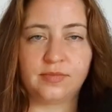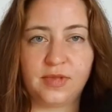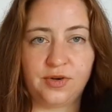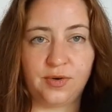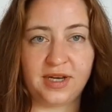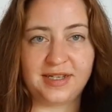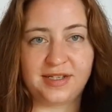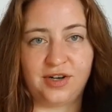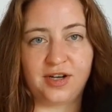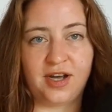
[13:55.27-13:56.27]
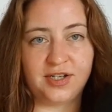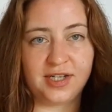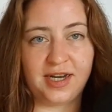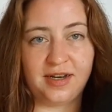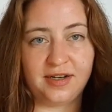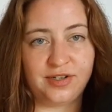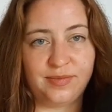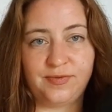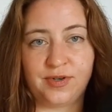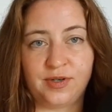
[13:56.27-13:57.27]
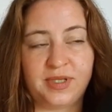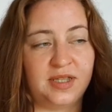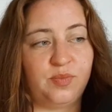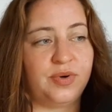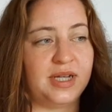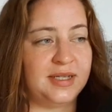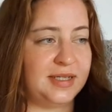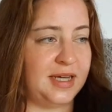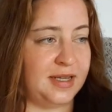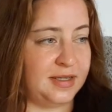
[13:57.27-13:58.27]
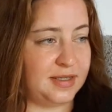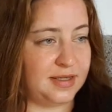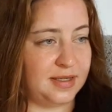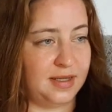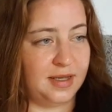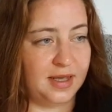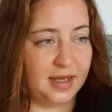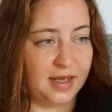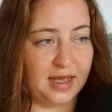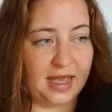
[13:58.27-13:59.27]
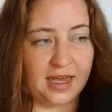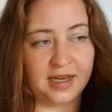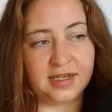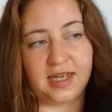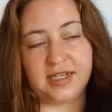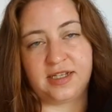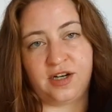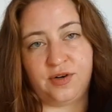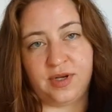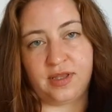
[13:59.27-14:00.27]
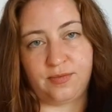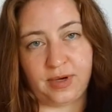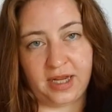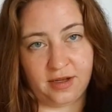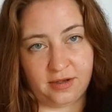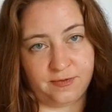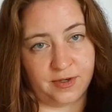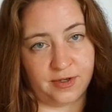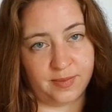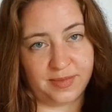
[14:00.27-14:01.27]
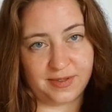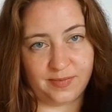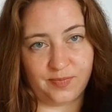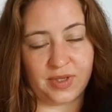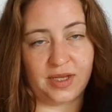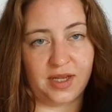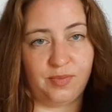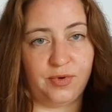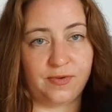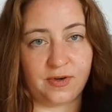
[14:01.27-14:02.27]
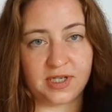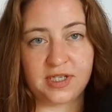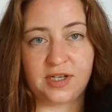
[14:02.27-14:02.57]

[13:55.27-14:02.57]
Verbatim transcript: You're going to start conjugating German verbs in the present tense. And let's start with regular verbs and move on to